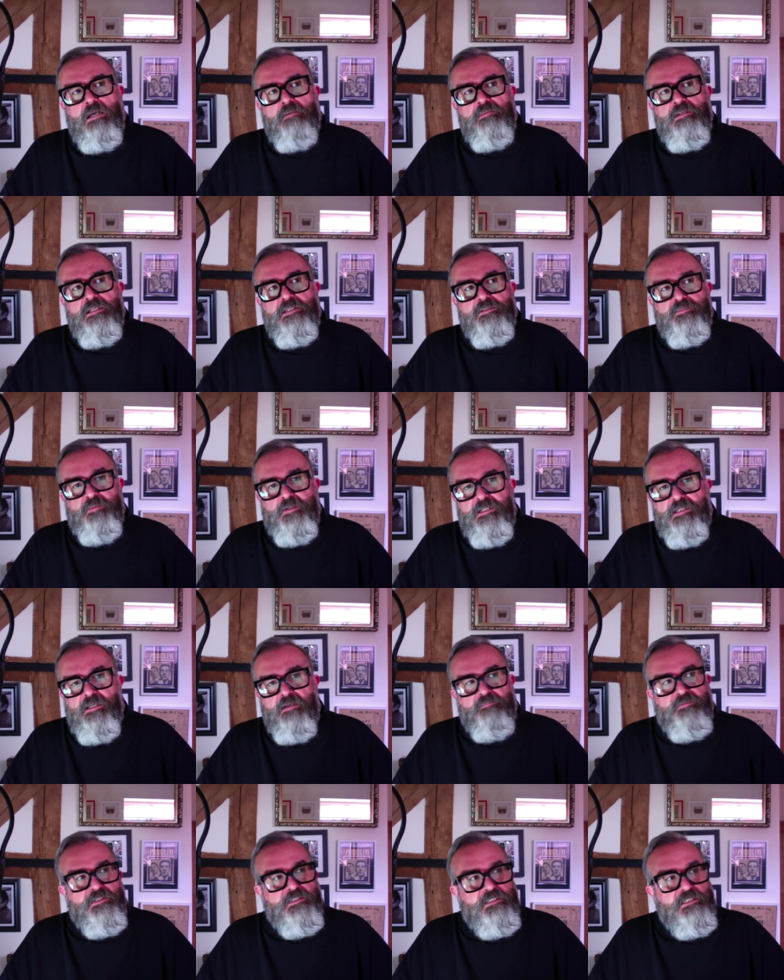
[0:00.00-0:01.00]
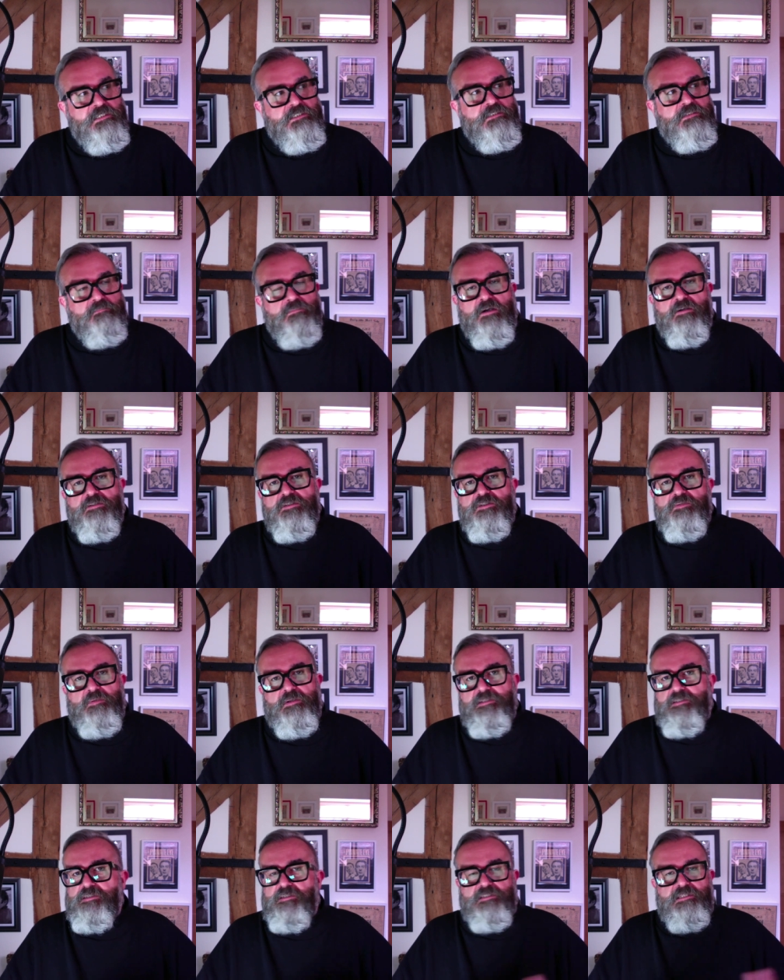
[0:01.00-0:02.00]
Let's pick a business, Marks and
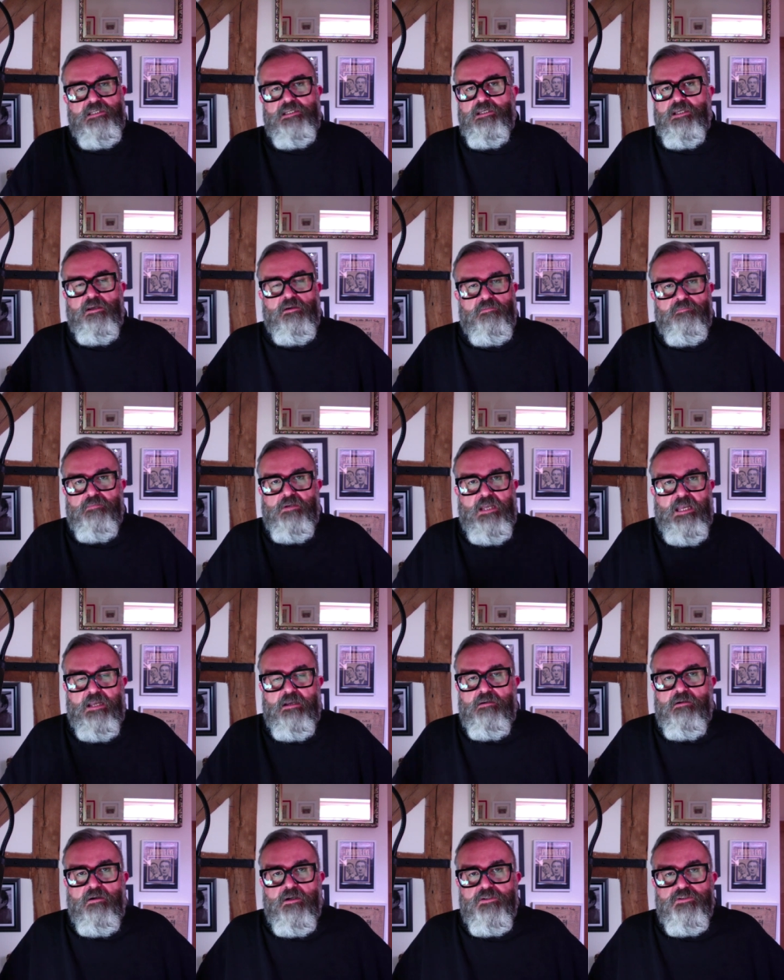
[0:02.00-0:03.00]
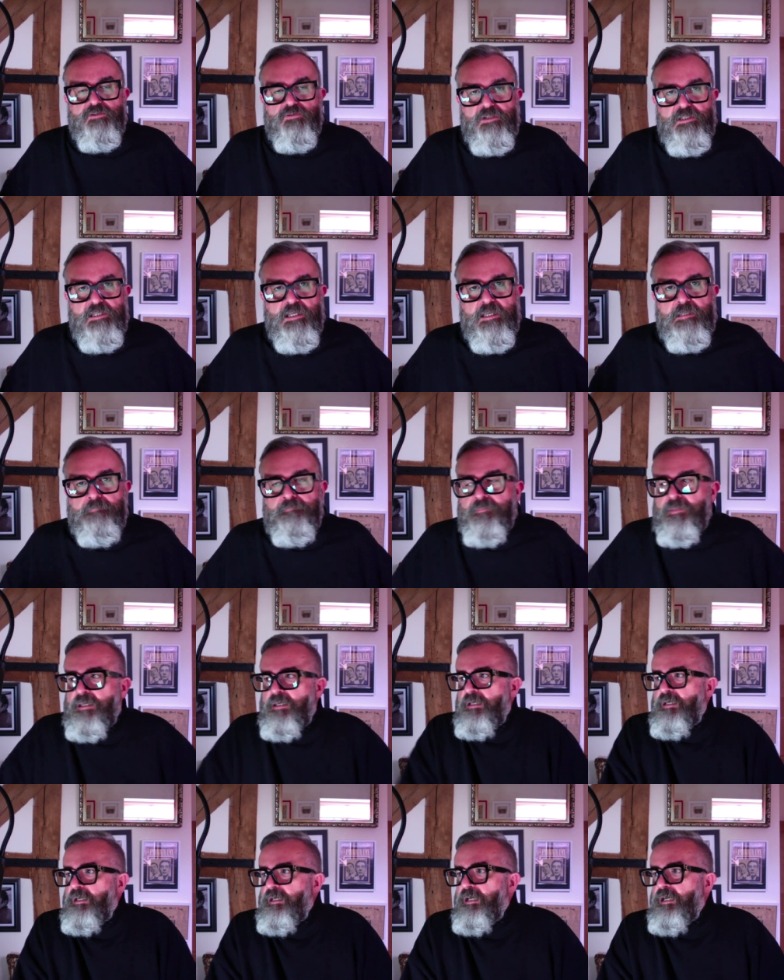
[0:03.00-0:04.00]
Spencers. There you go, high street name.
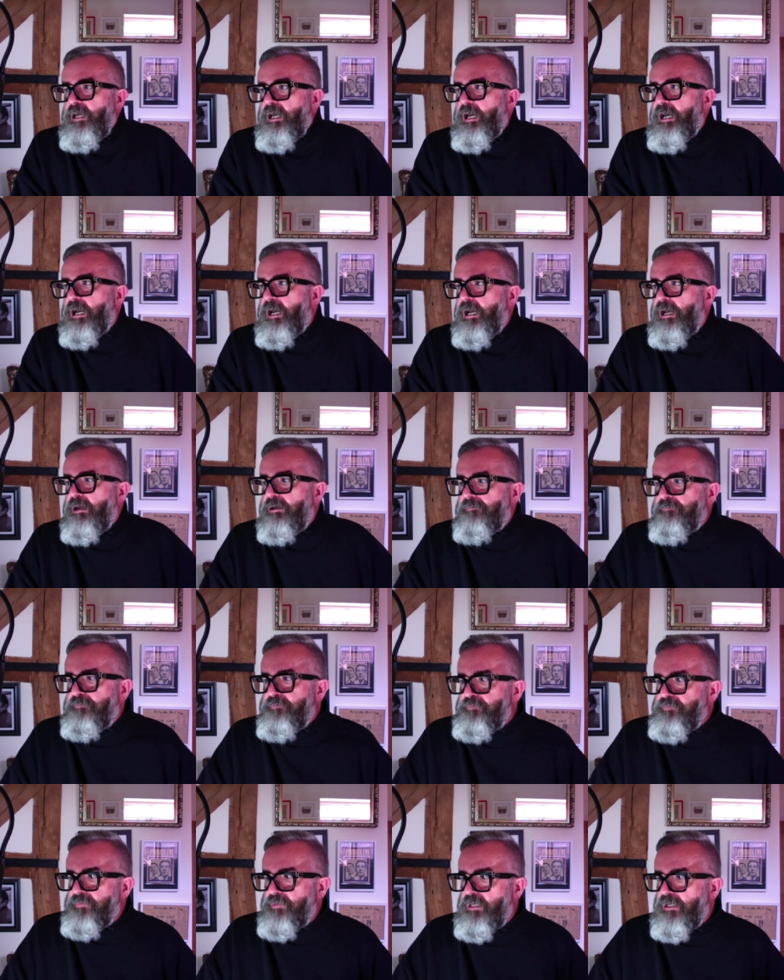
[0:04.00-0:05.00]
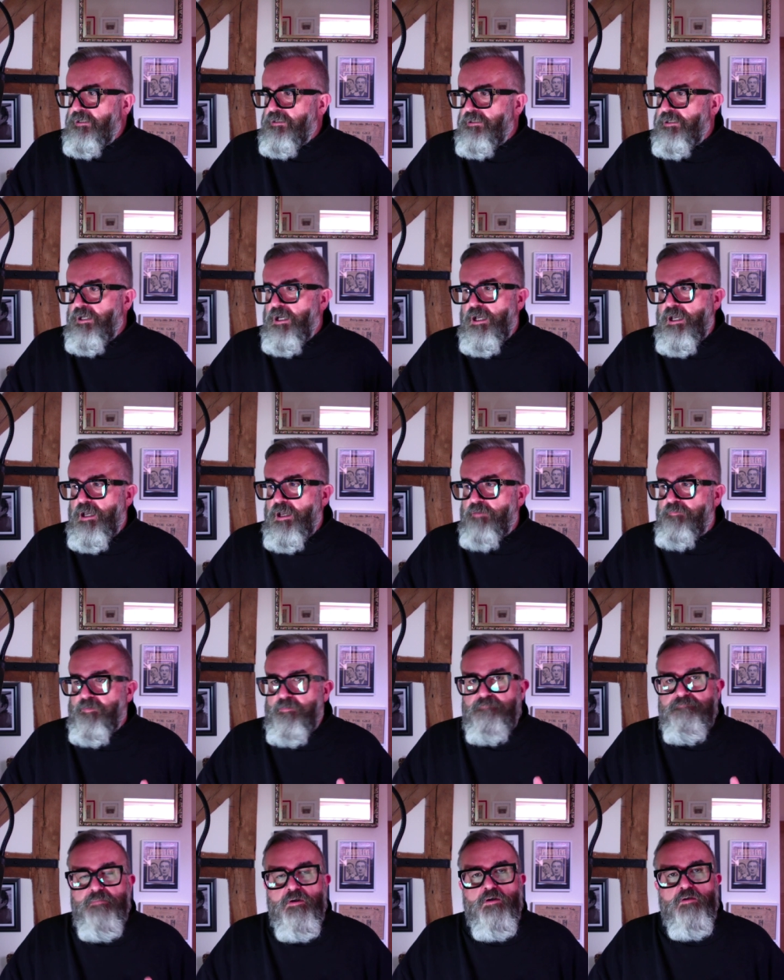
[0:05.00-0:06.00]
If a
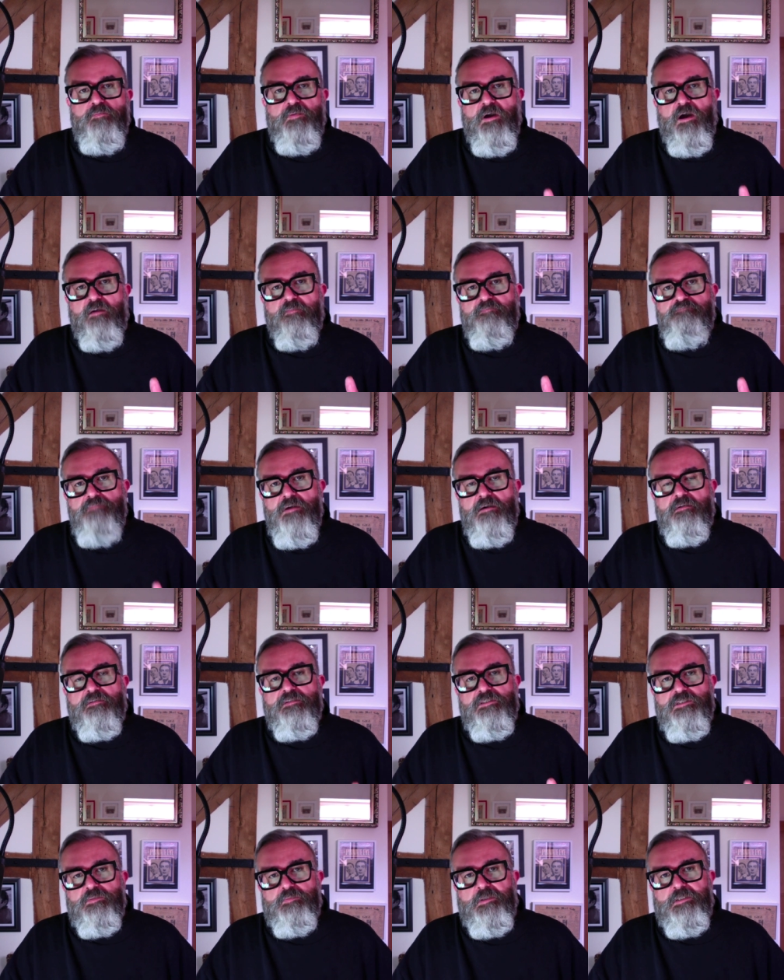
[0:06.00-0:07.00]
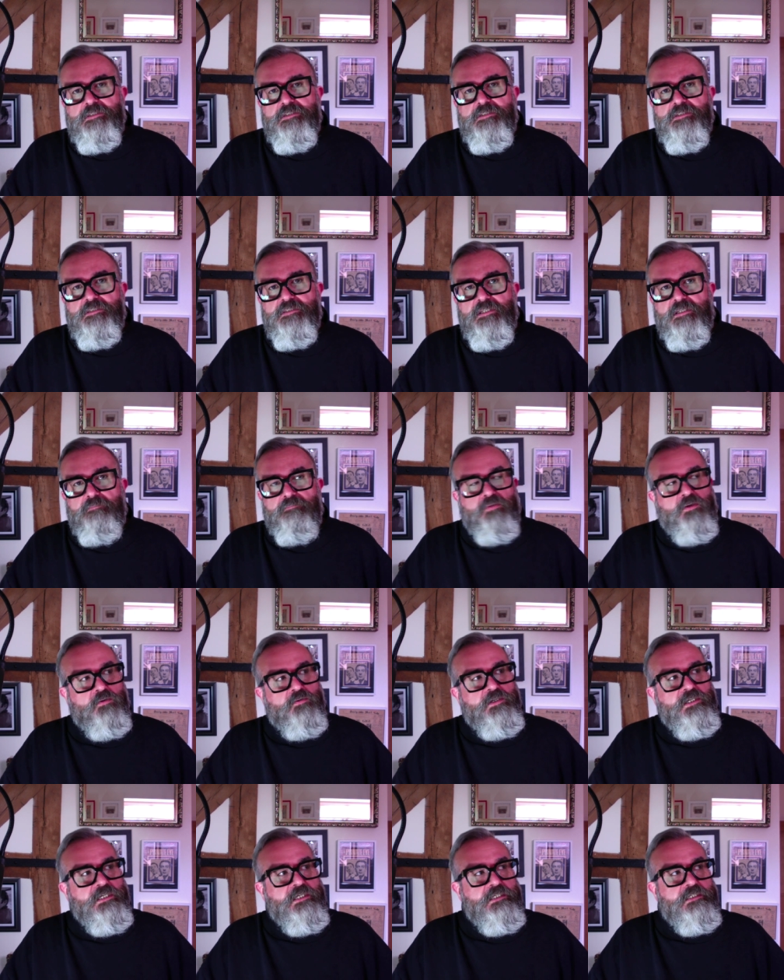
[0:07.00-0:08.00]
mob of Marks and Spencers
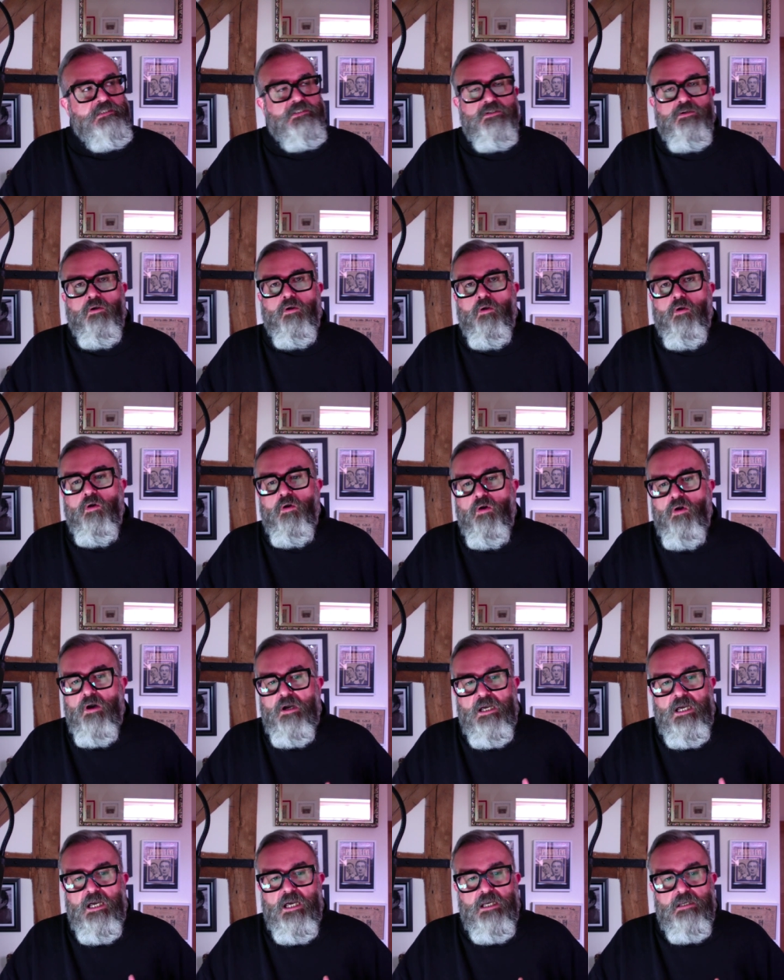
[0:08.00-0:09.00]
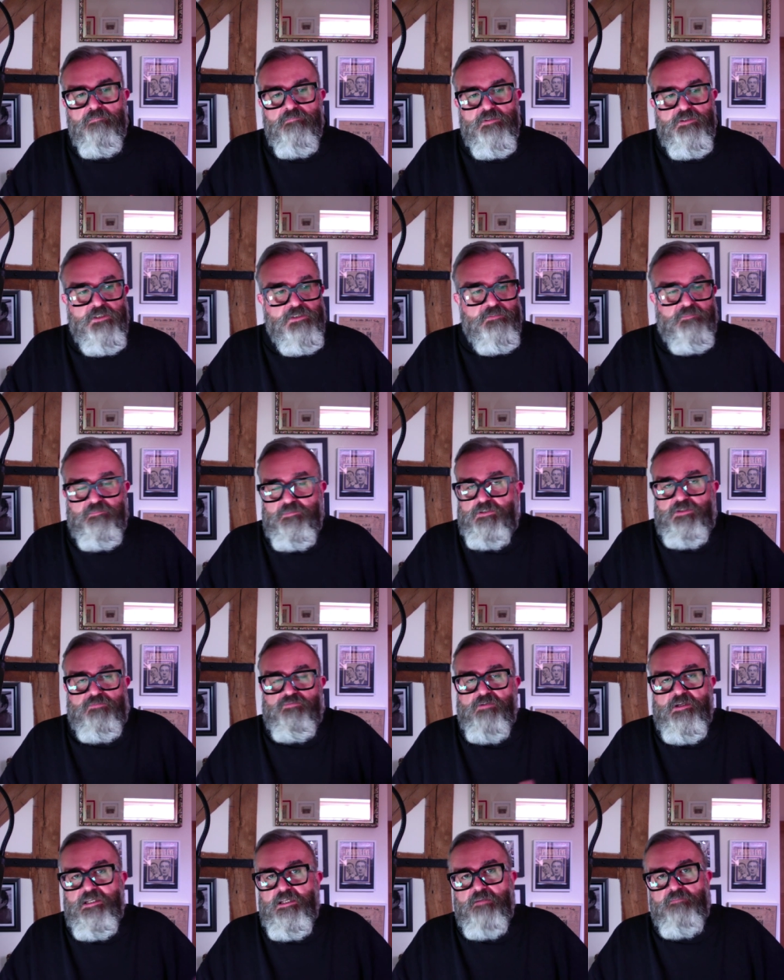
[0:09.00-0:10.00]
employees, or just
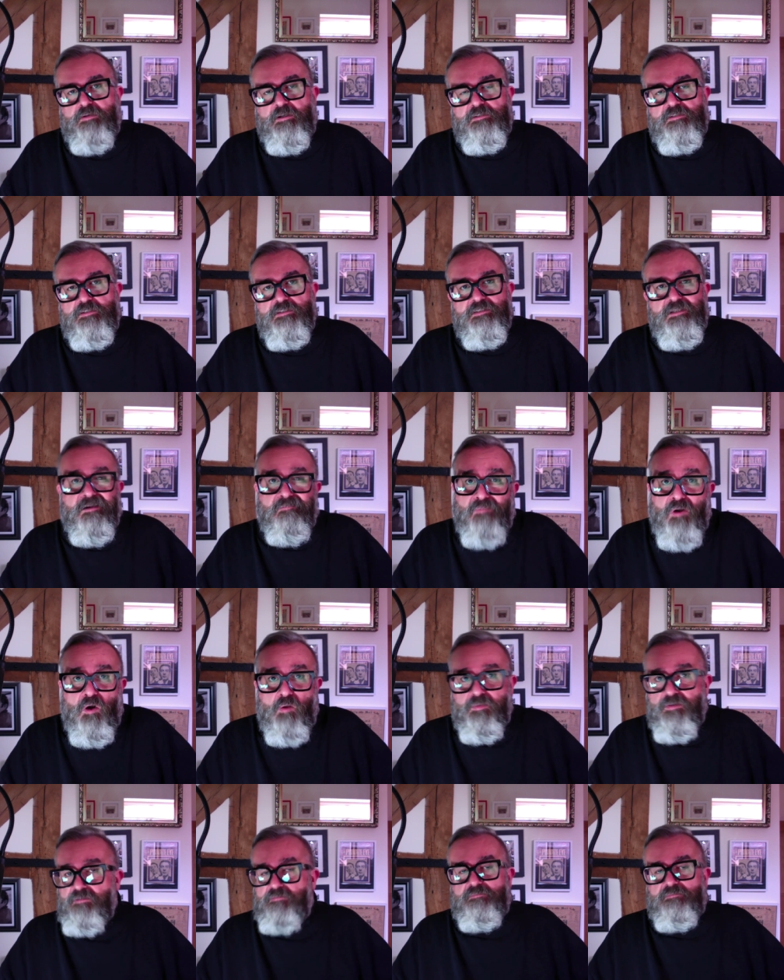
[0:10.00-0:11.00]
regular punters, a mob,